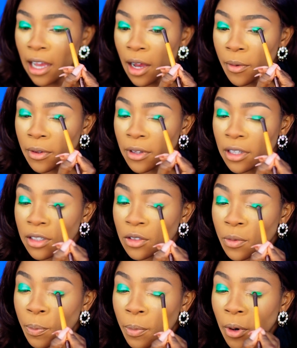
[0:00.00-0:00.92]
I wanted it
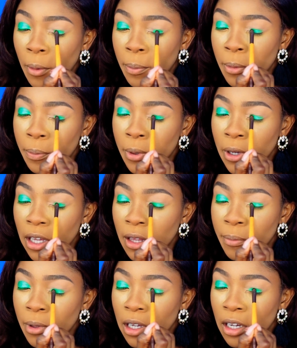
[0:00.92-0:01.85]
to pop a
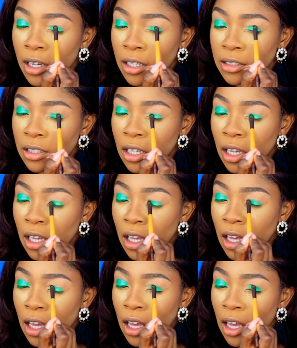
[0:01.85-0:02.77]
bit because
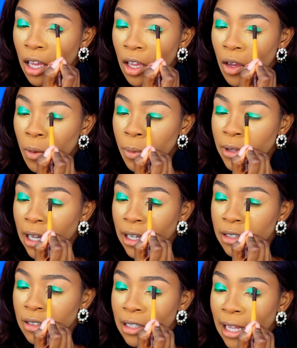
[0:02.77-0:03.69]
it would be
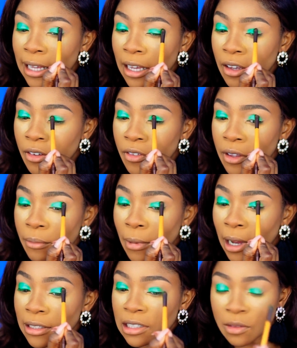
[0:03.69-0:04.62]
nice with like a green
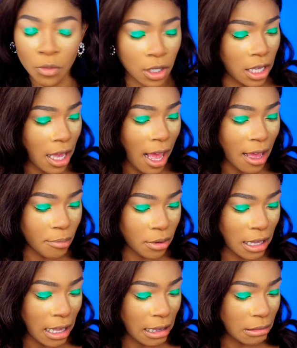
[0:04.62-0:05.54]
matte smoky eye,
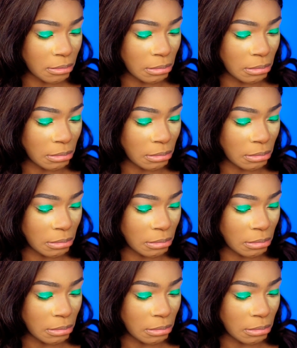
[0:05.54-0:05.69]
but like